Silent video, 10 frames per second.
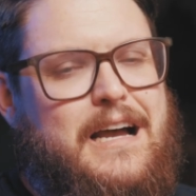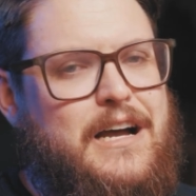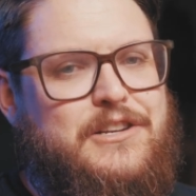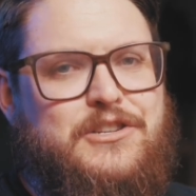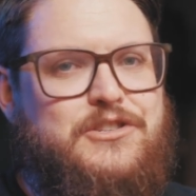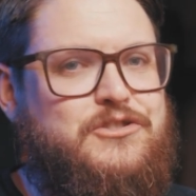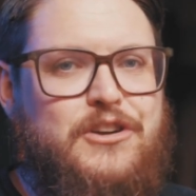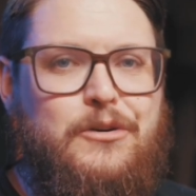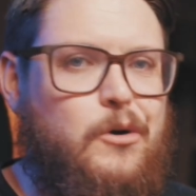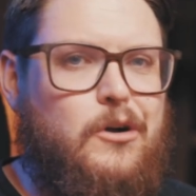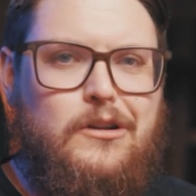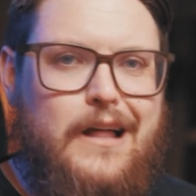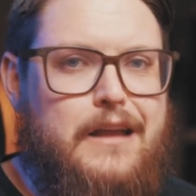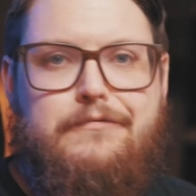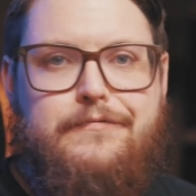just general
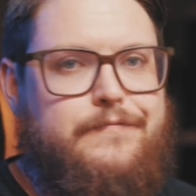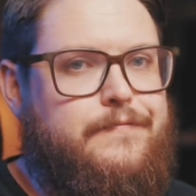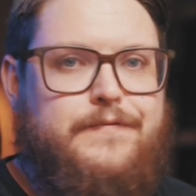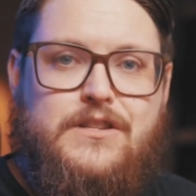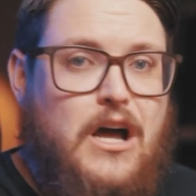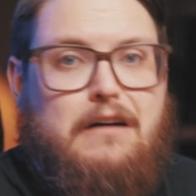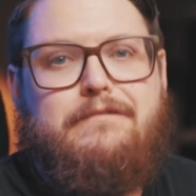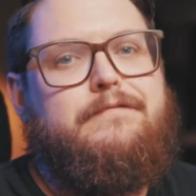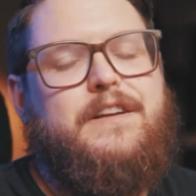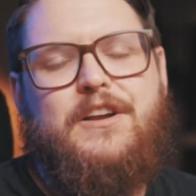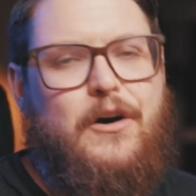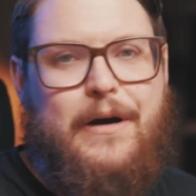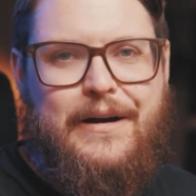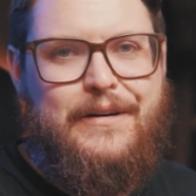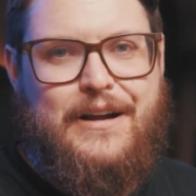life stuff. You know
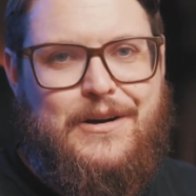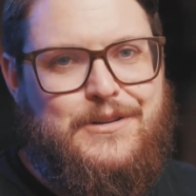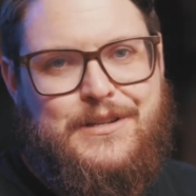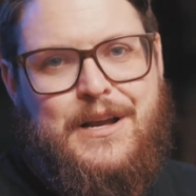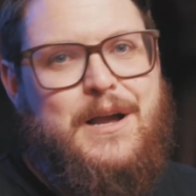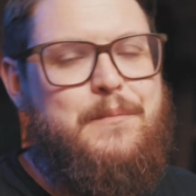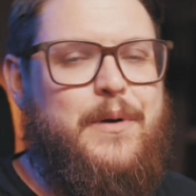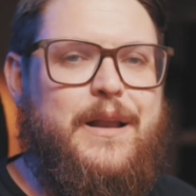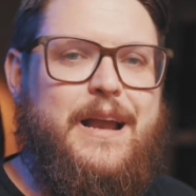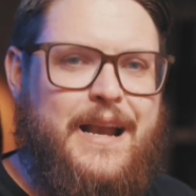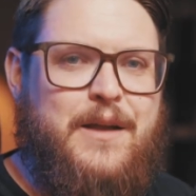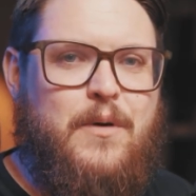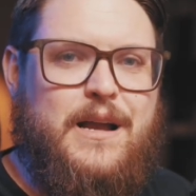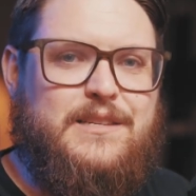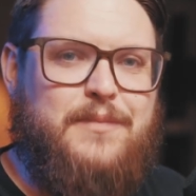how it goes. But
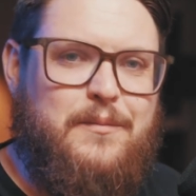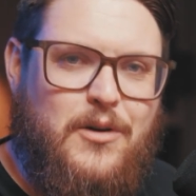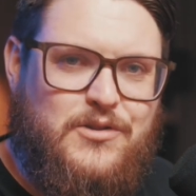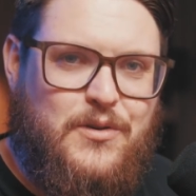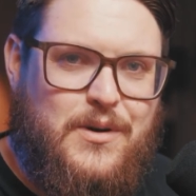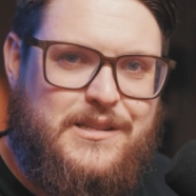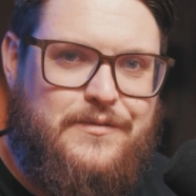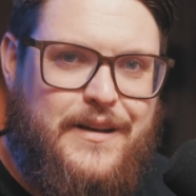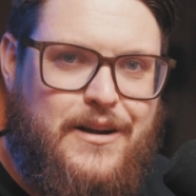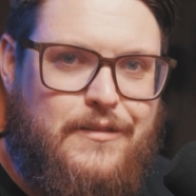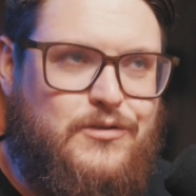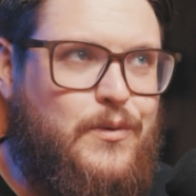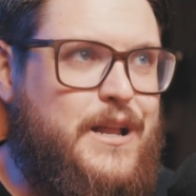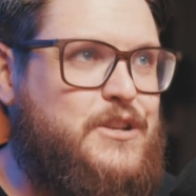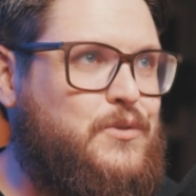anyways, my most requested video of
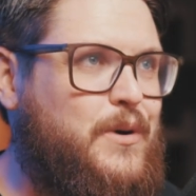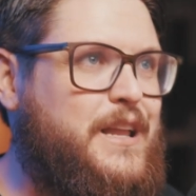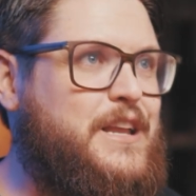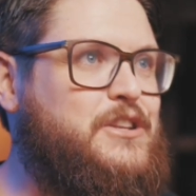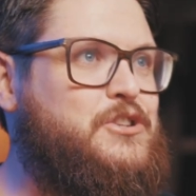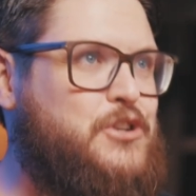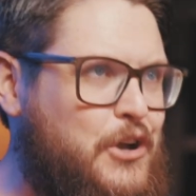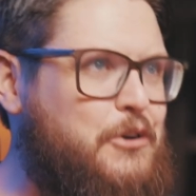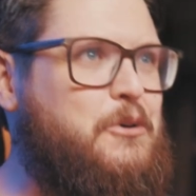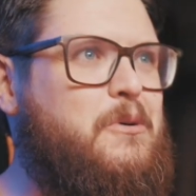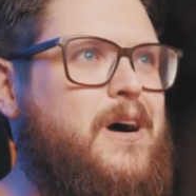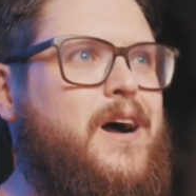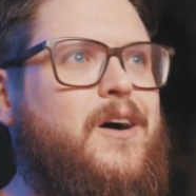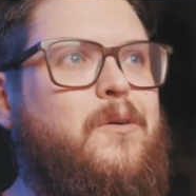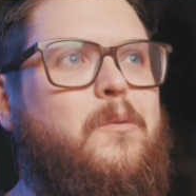2022
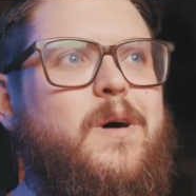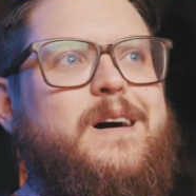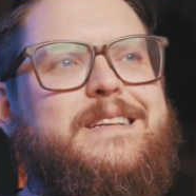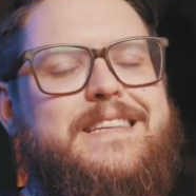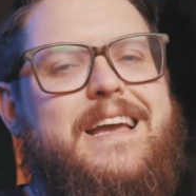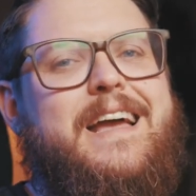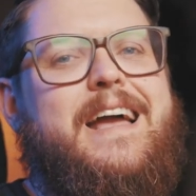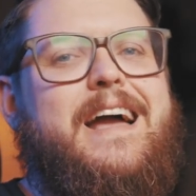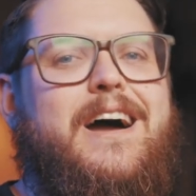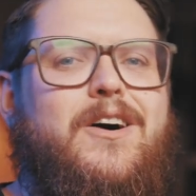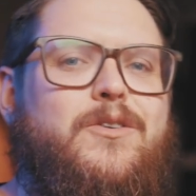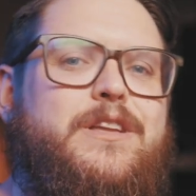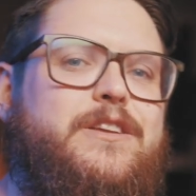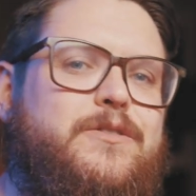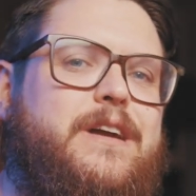was how
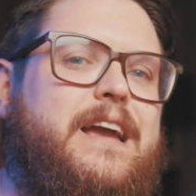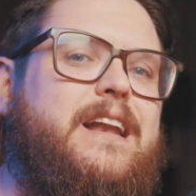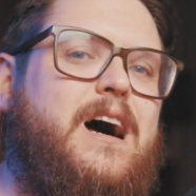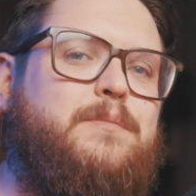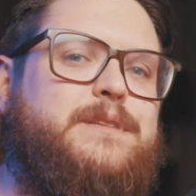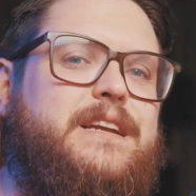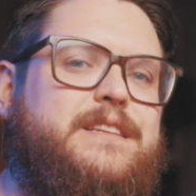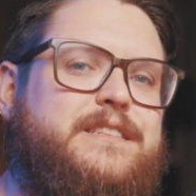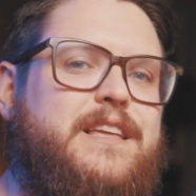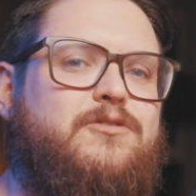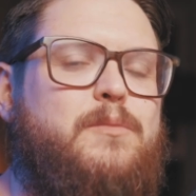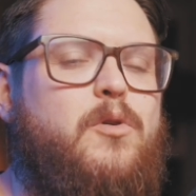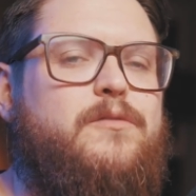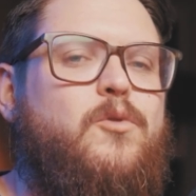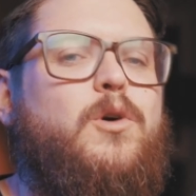you can update to Sync
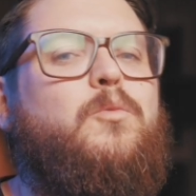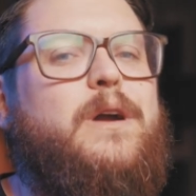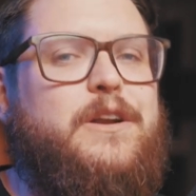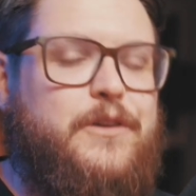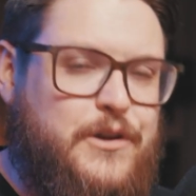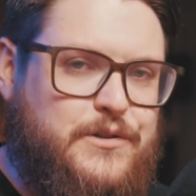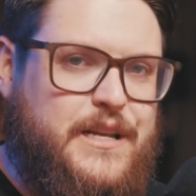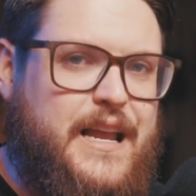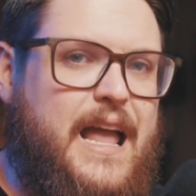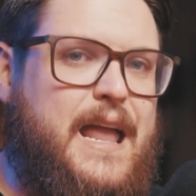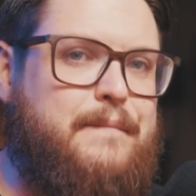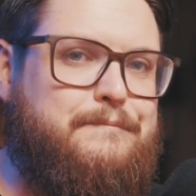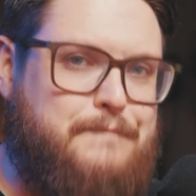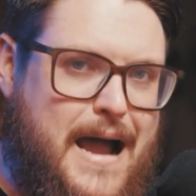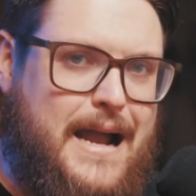3.4 when you're using a
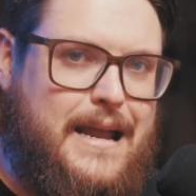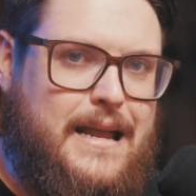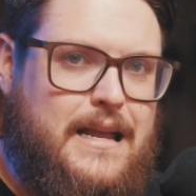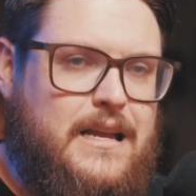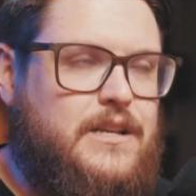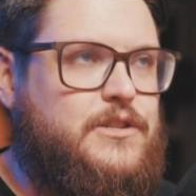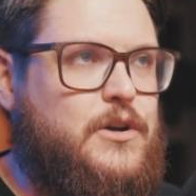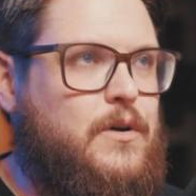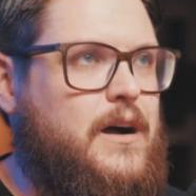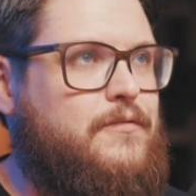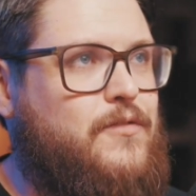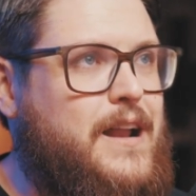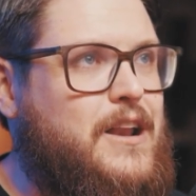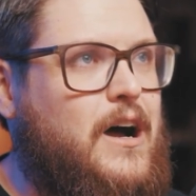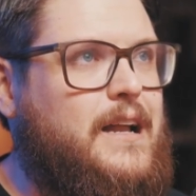Mac. So
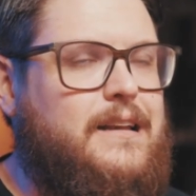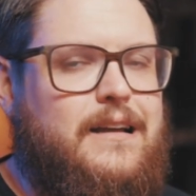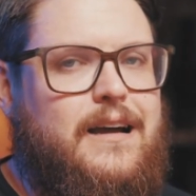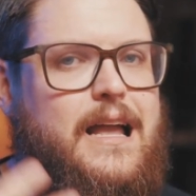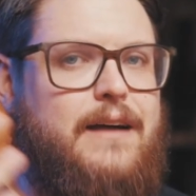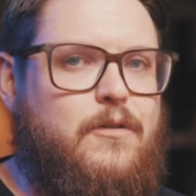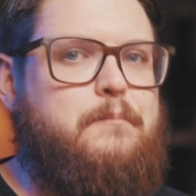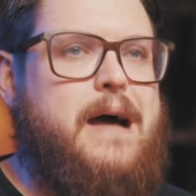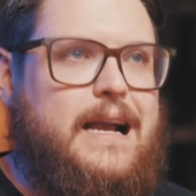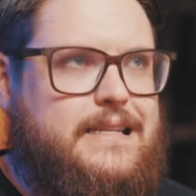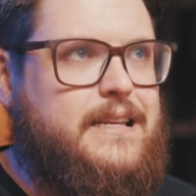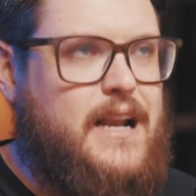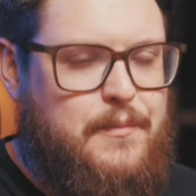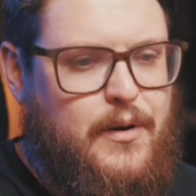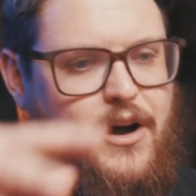fret not. I have a Mac set
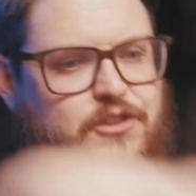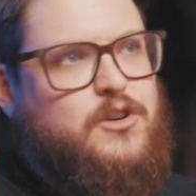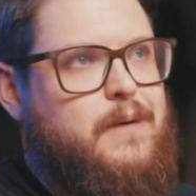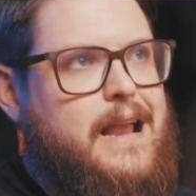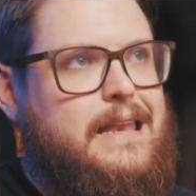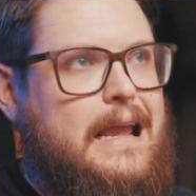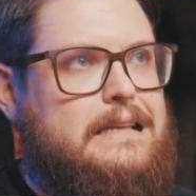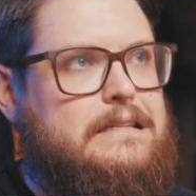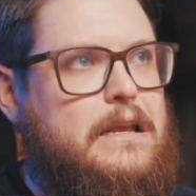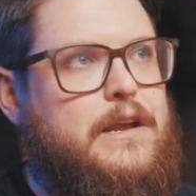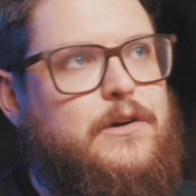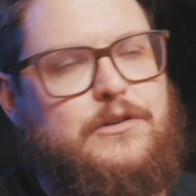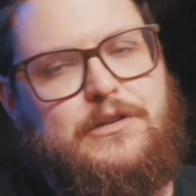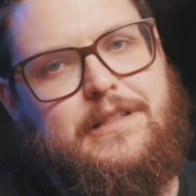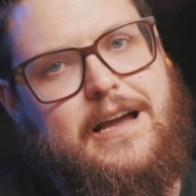up under my desk here
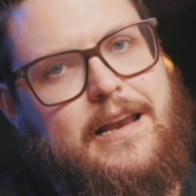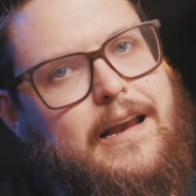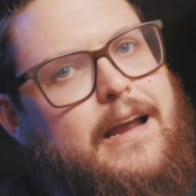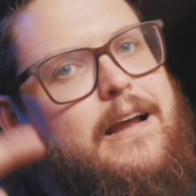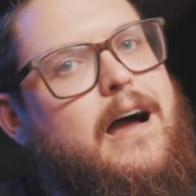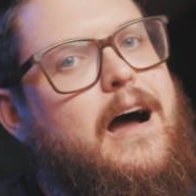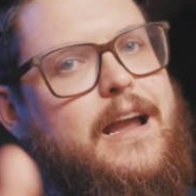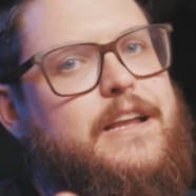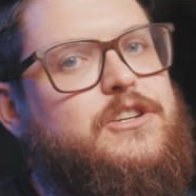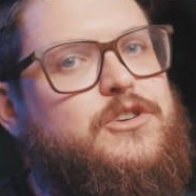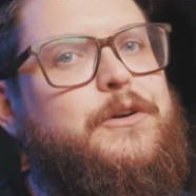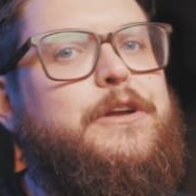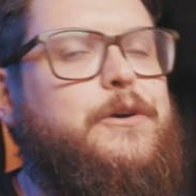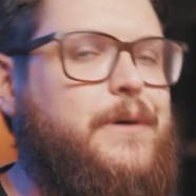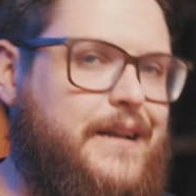so that I can show
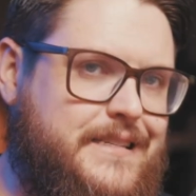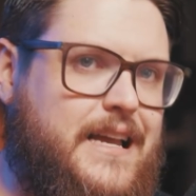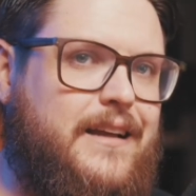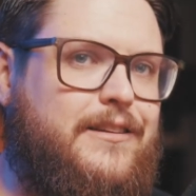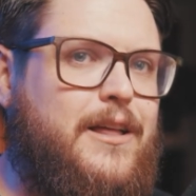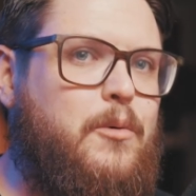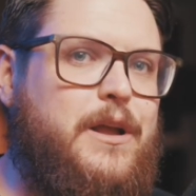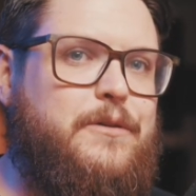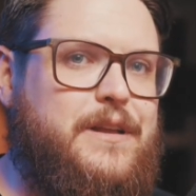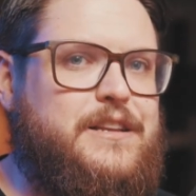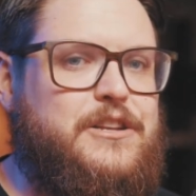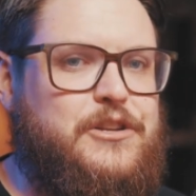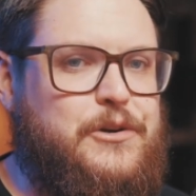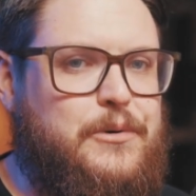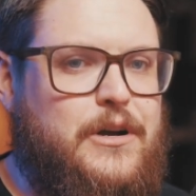you exactly what you need to
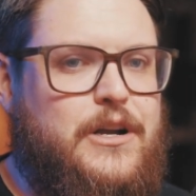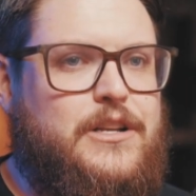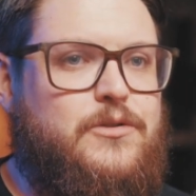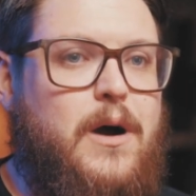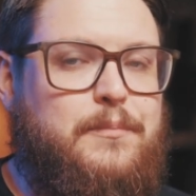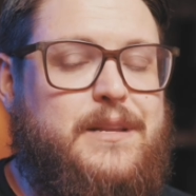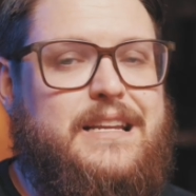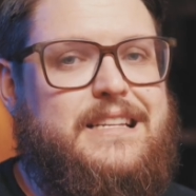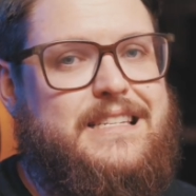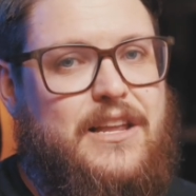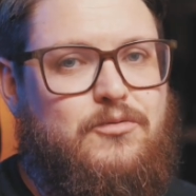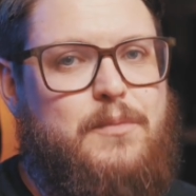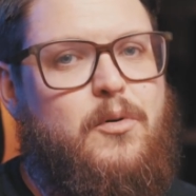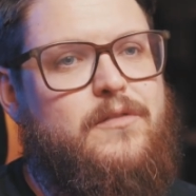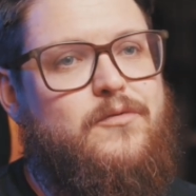do to update to Sync
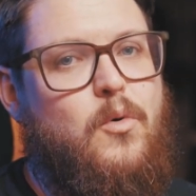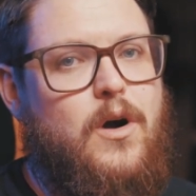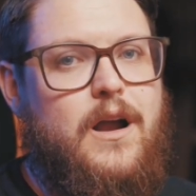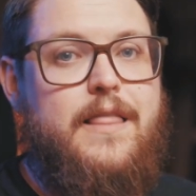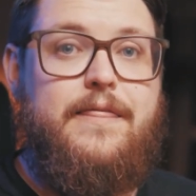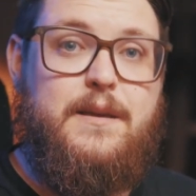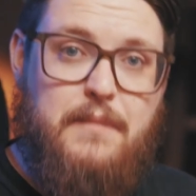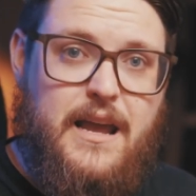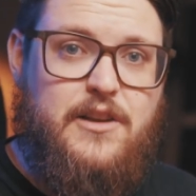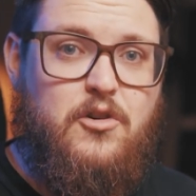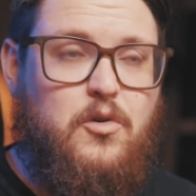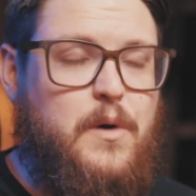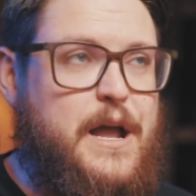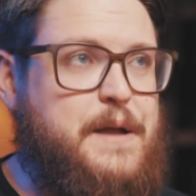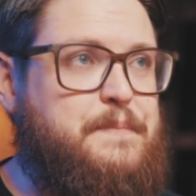3.4 the manual
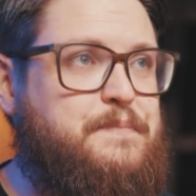way